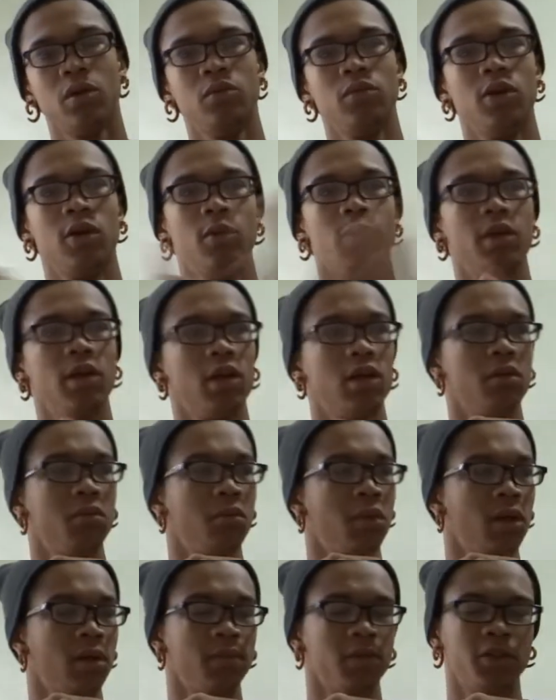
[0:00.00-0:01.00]
don't know me, my
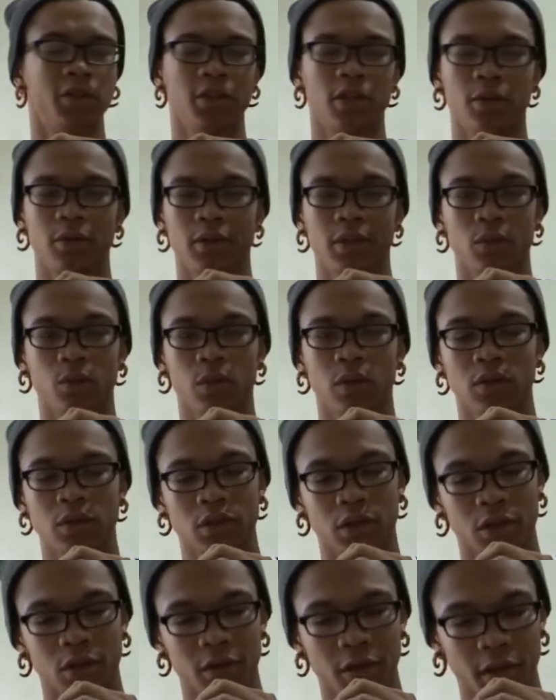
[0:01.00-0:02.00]
name is Josie
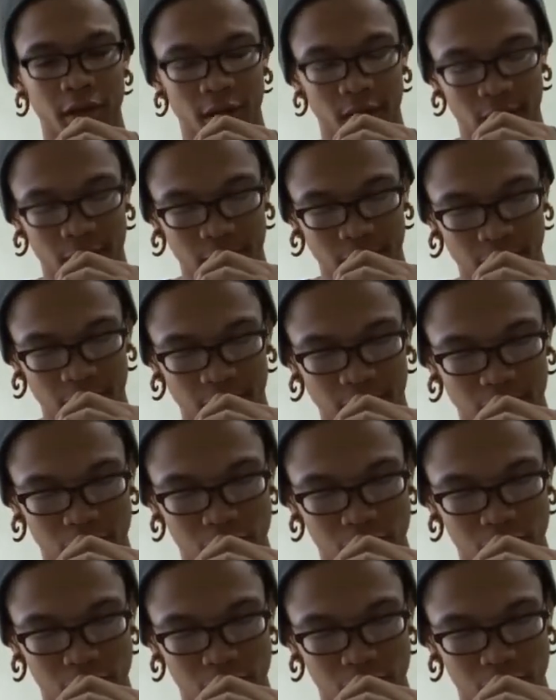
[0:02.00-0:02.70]
Windsor, and